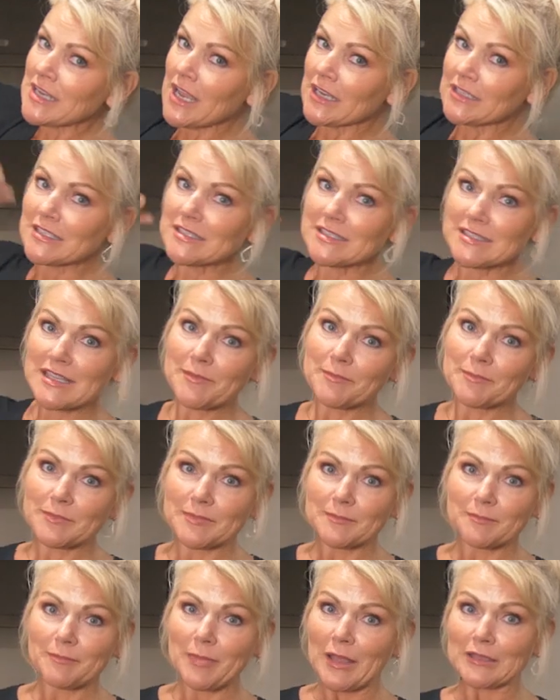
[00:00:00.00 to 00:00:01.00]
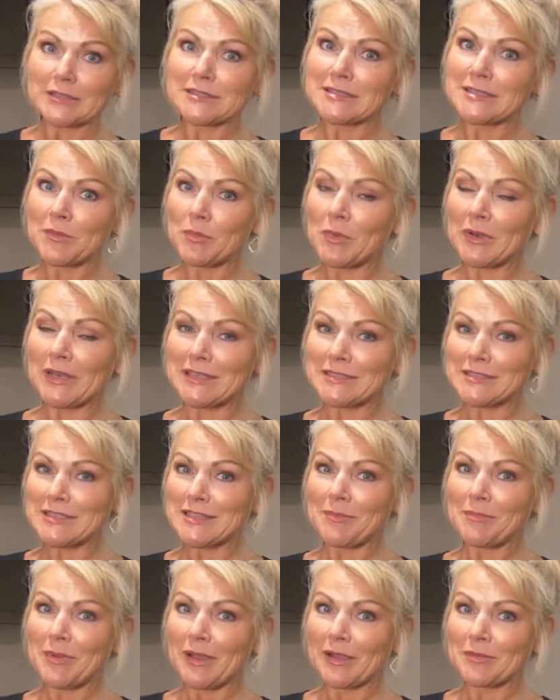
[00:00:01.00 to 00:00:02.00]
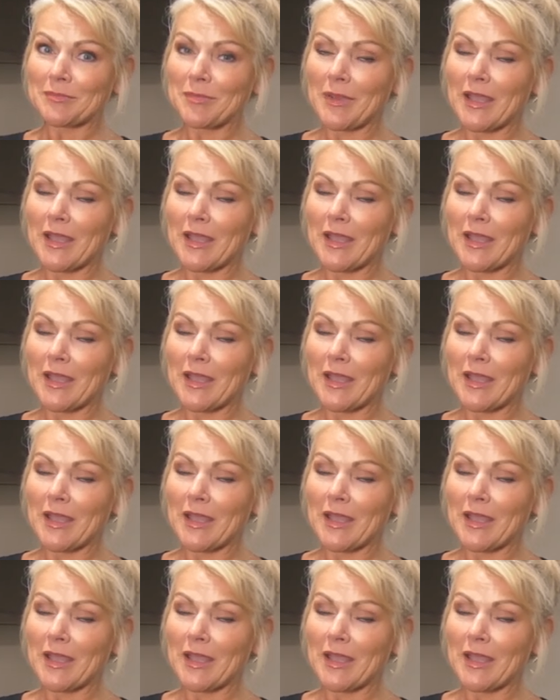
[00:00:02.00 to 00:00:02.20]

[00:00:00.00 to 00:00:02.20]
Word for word: not to seat belt someone into the bunk